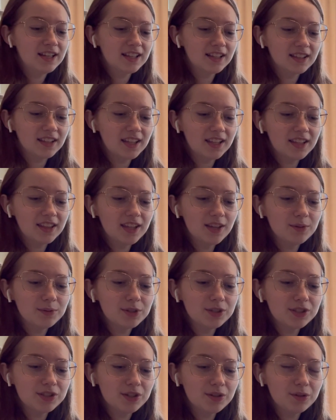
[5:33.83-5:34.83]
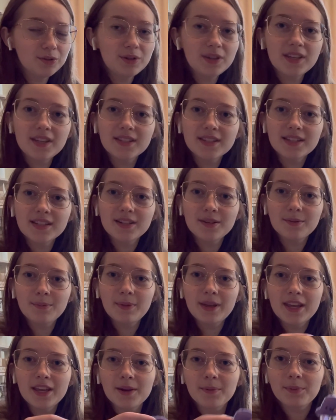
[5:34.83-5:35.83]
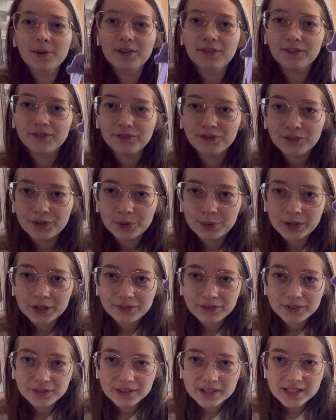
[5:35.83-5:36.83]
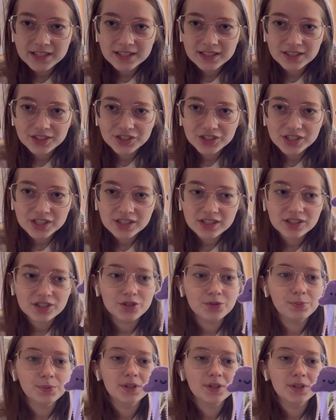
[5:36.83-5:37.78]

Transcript: Like, they were so easy to make, but for whatever reason, they're just super